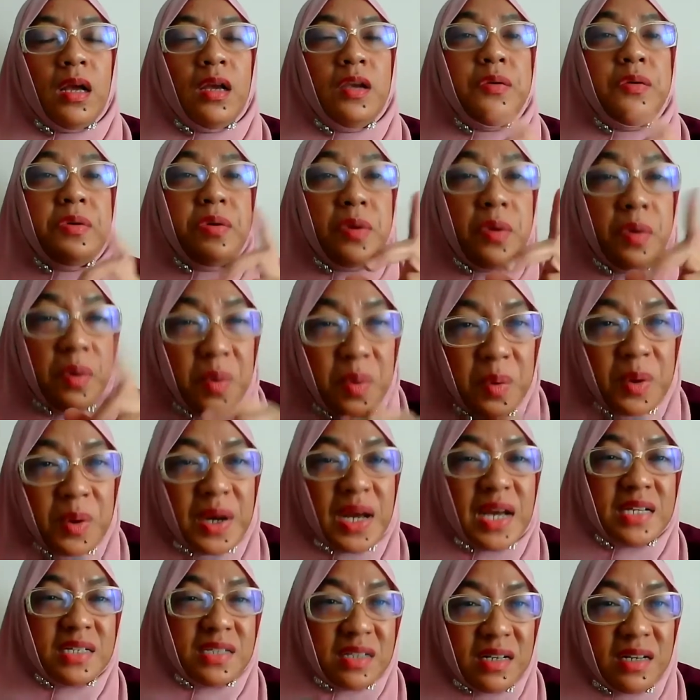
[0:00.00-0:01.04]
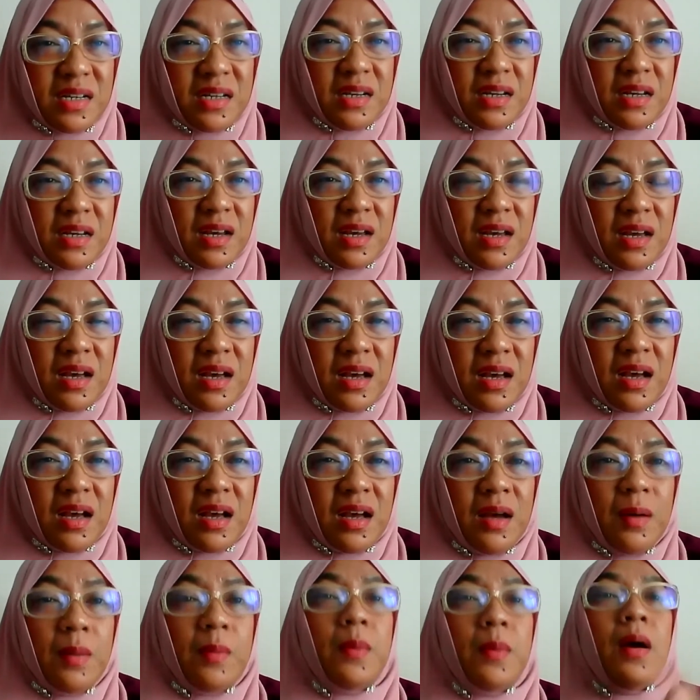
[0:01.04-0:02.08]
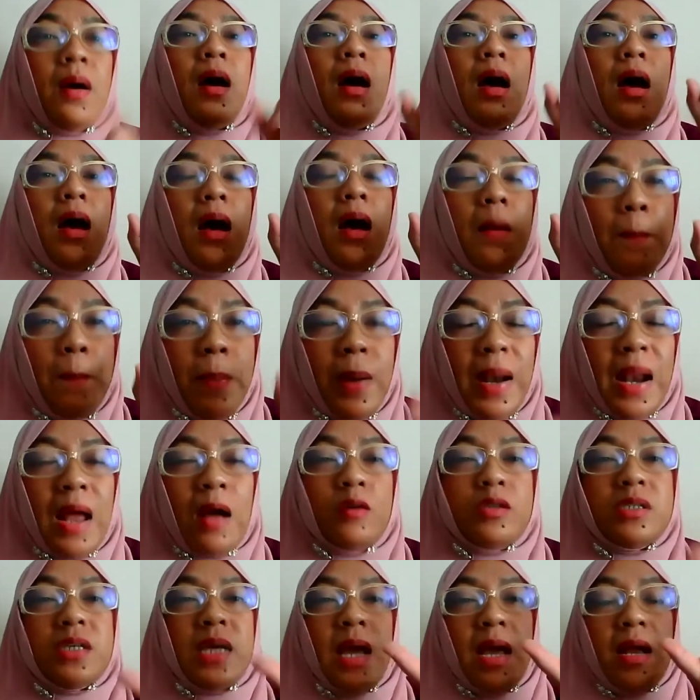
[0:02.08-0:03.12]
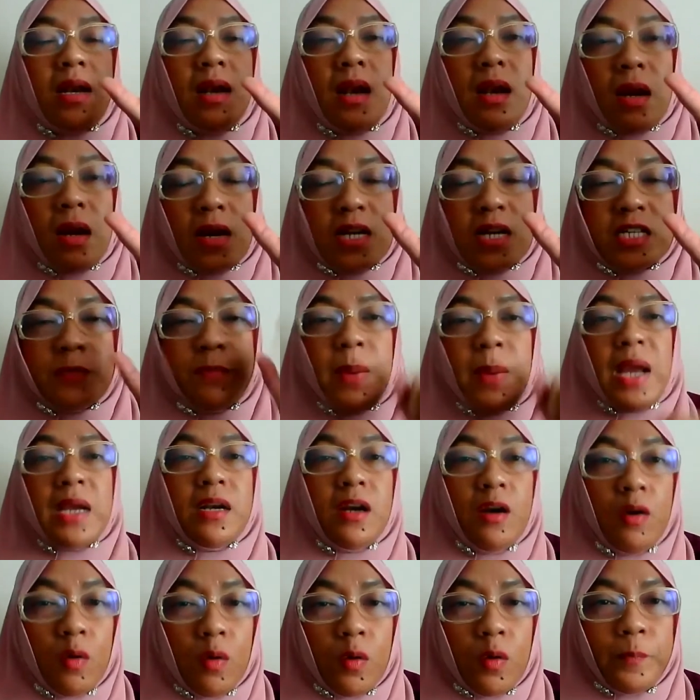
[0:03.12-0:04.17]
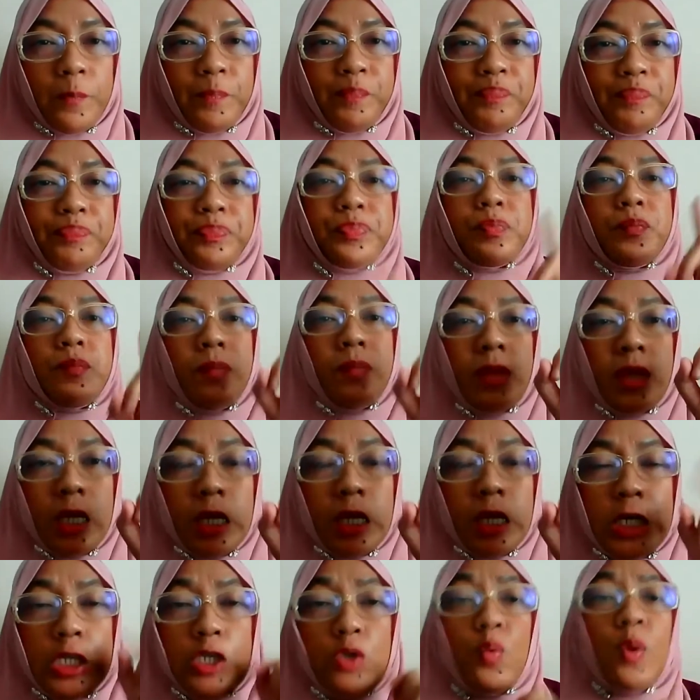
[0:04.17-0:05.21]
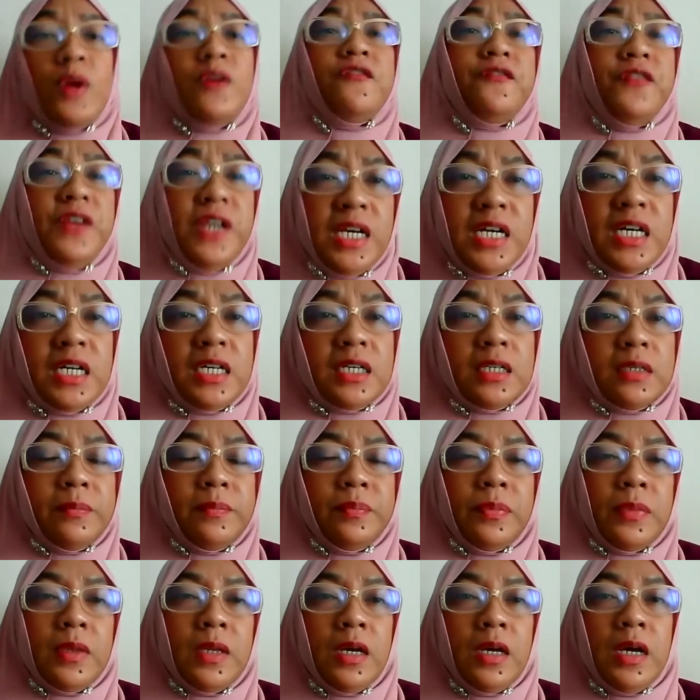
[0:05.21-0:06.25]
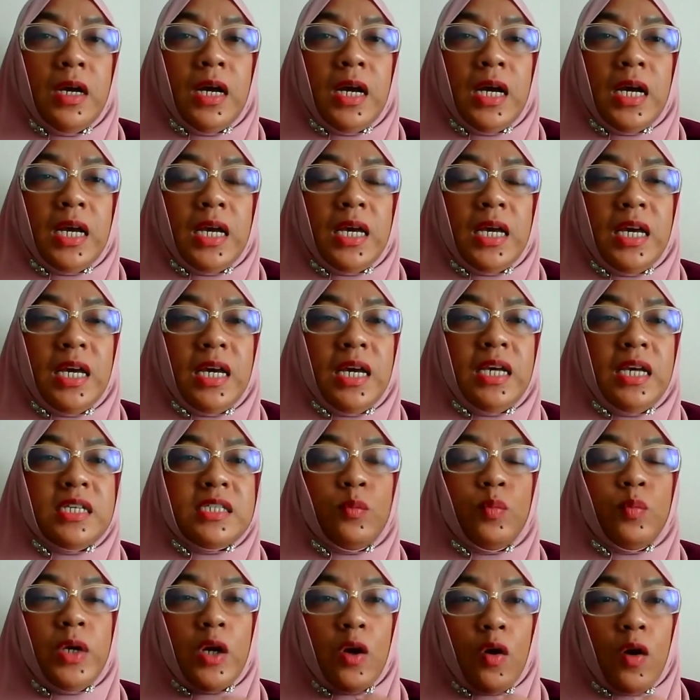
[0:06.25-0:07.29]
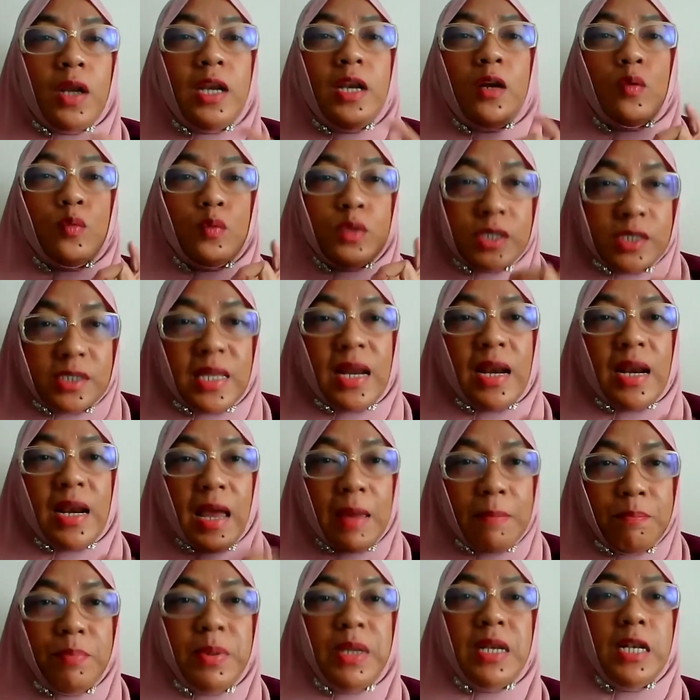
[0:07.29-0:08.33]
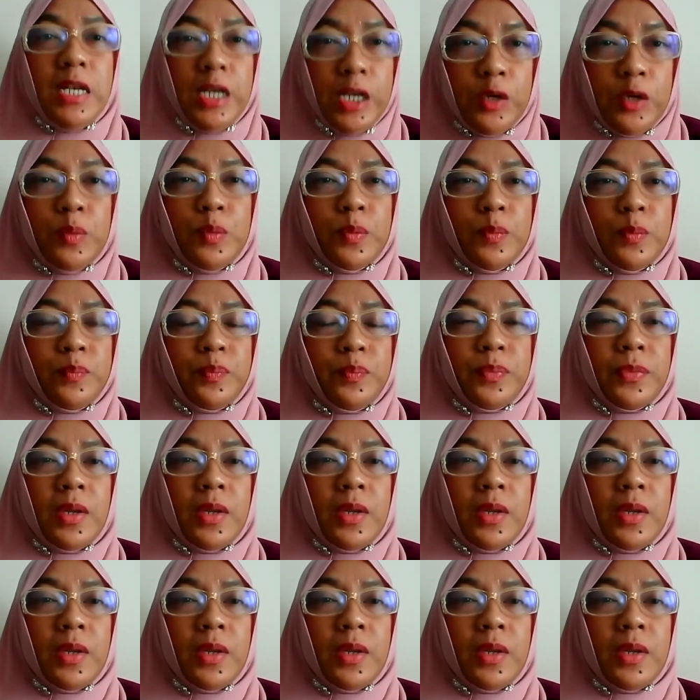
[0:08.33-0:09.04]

You know who actually applauds and respect the law? This one figure. He is, we call it Ustad Ebit Lew.